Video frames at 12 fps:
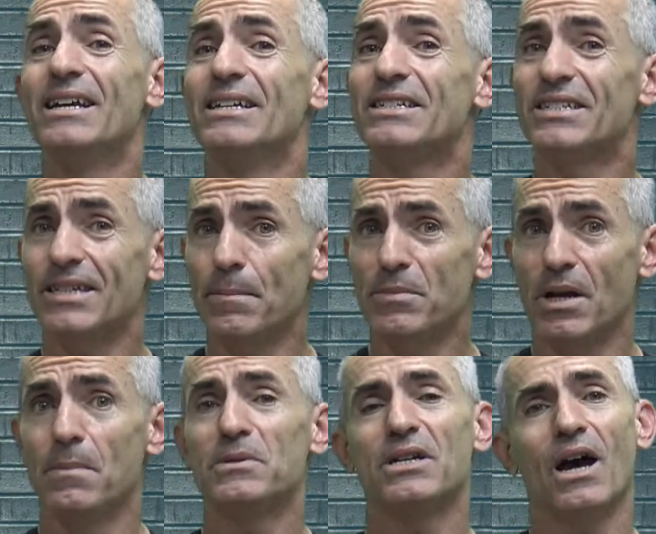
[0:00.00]

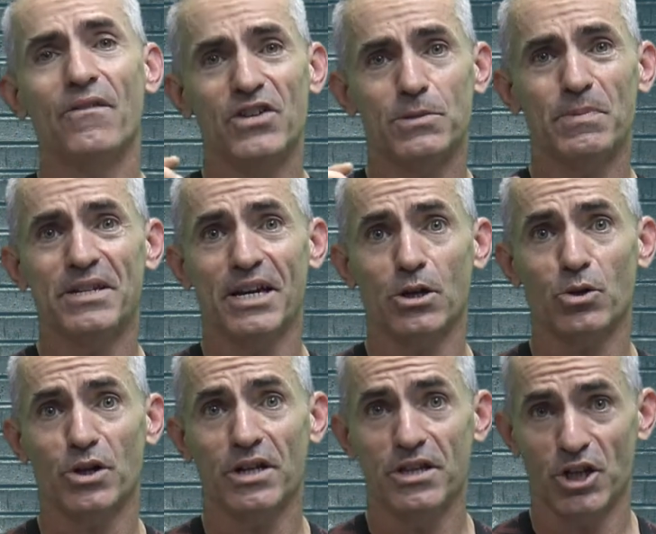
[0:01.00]
symptoms of this particular
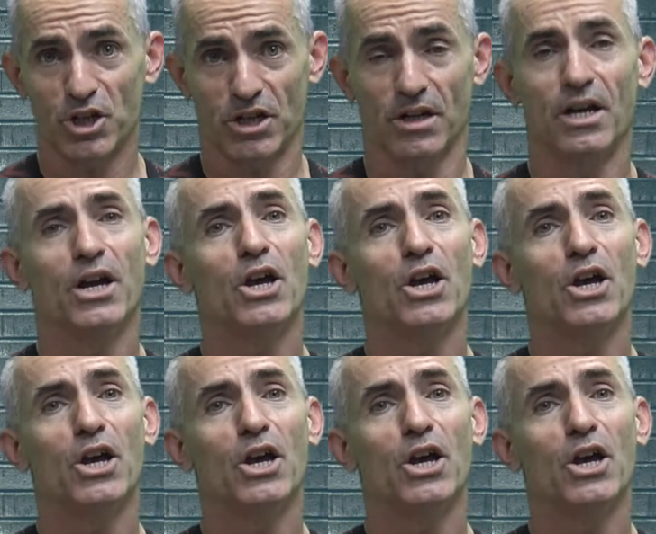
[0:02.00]
condition.